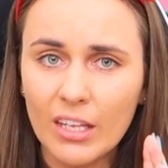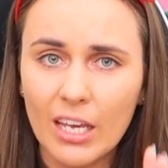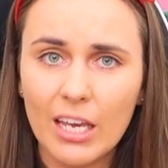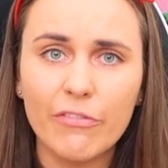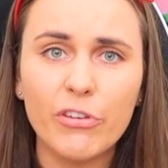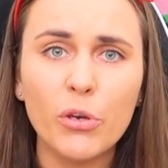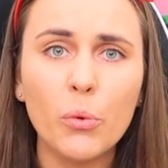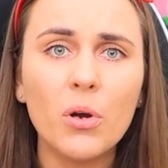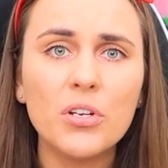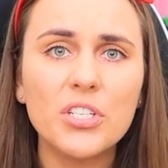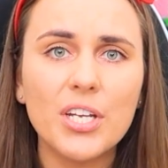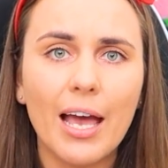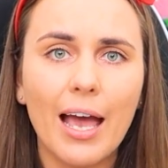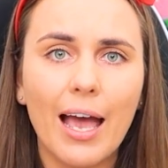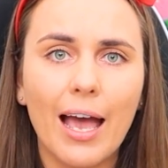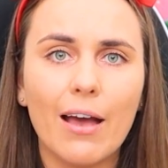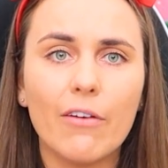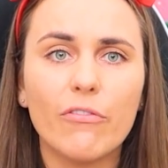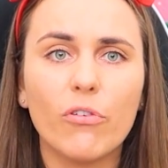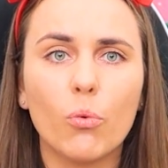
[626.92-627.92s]
if you want to
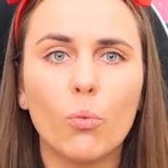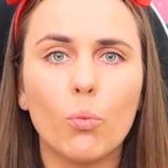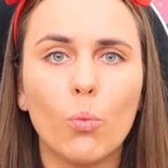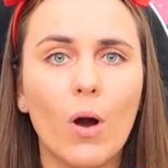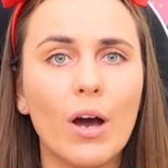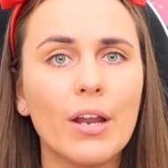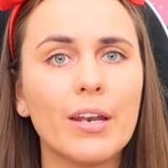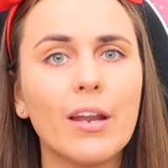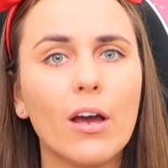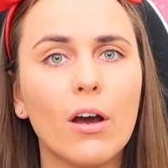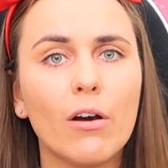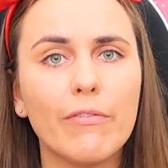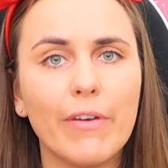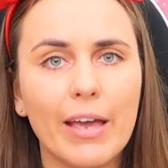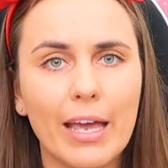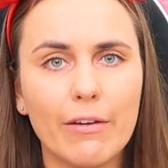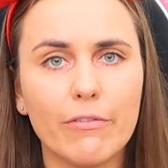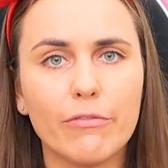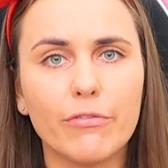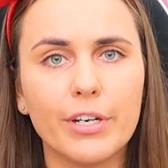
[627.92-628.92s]
have one of
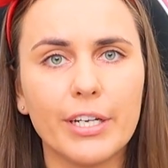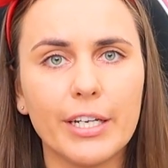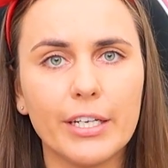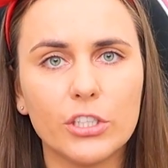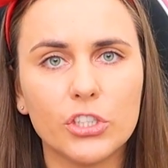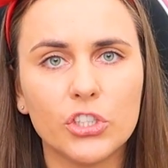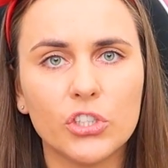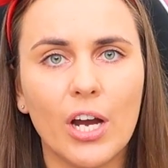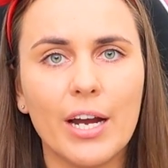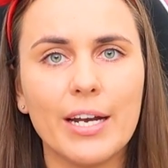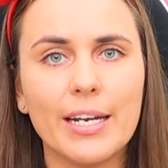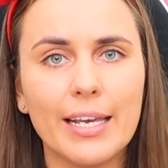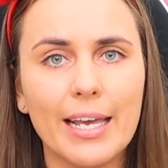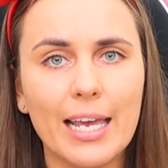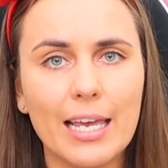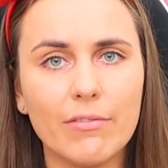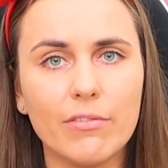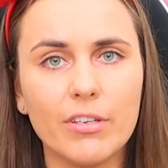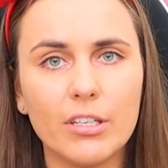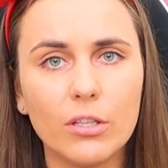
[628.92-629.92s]
every shiny
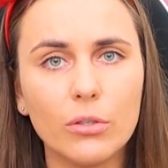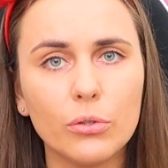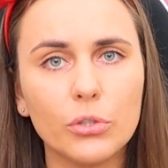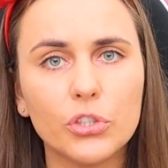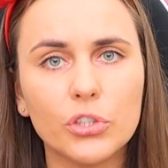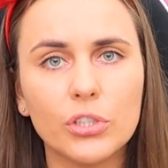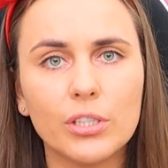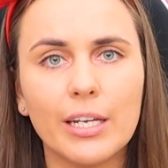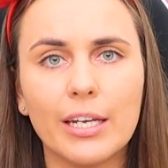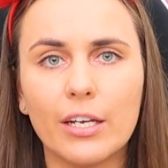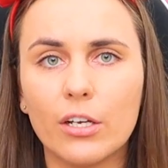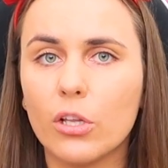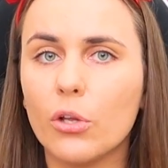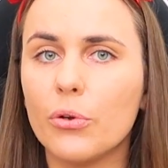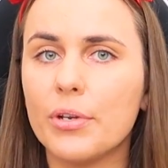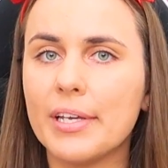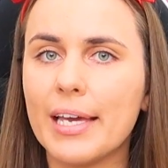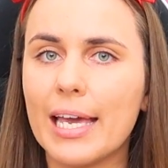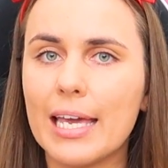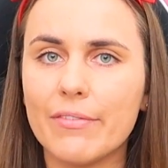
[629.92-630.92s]
evolution,
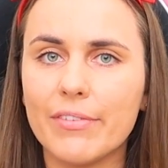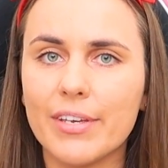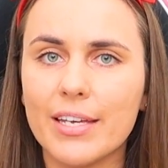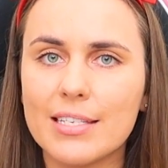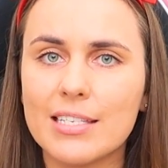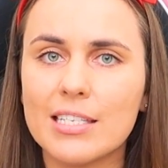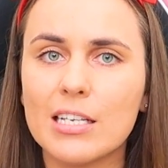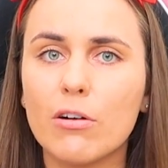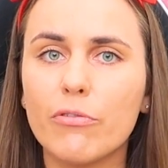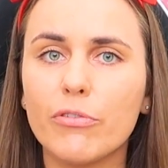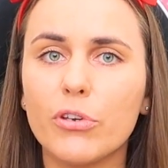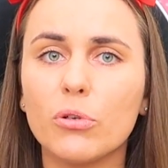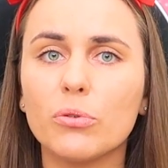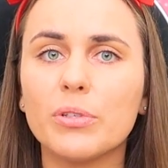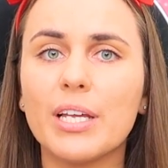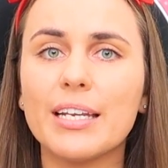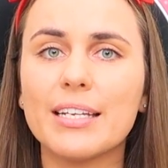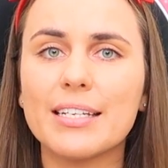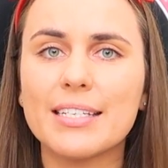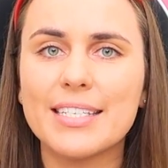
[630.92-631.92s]
including Eevee itself, you'll
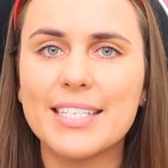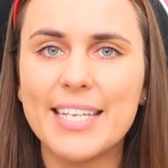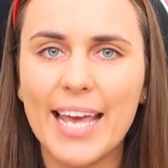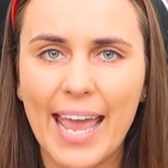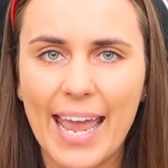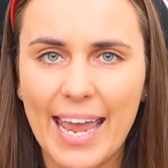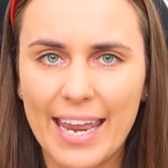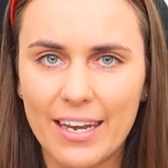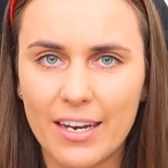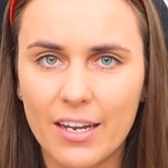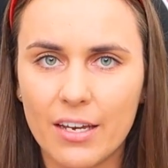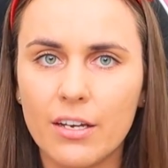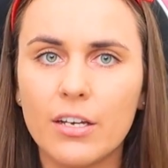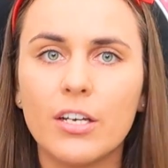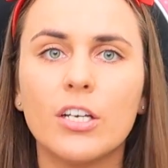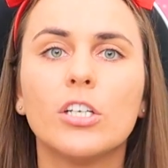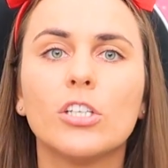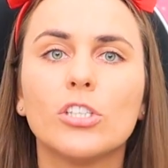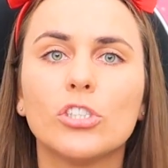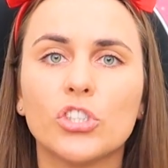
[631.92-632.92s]
need 10
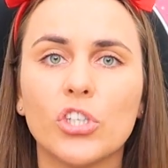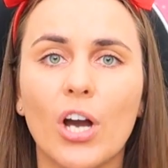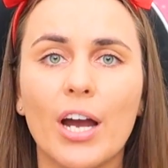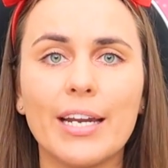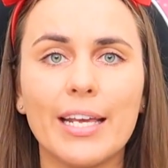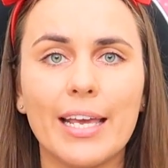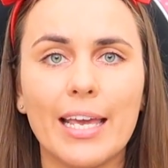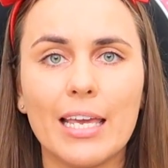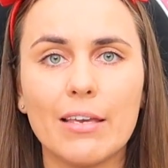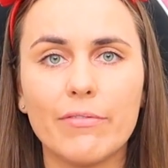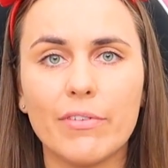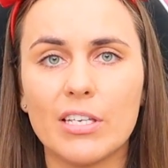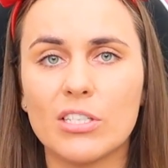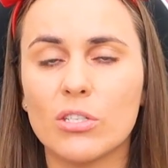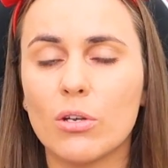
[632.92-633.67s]
shiny Eevee.